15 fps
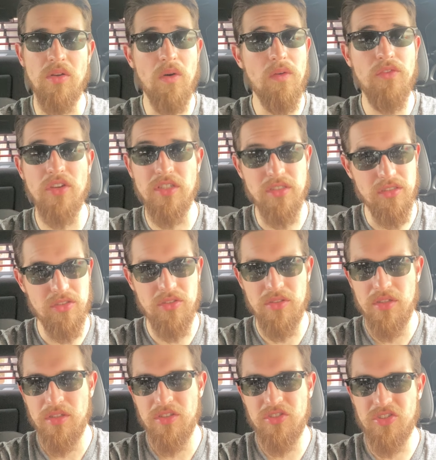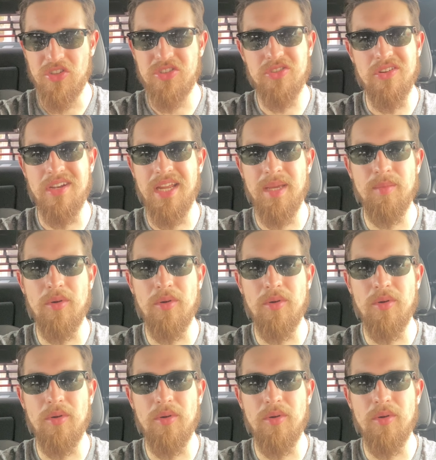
Or if you can just search their name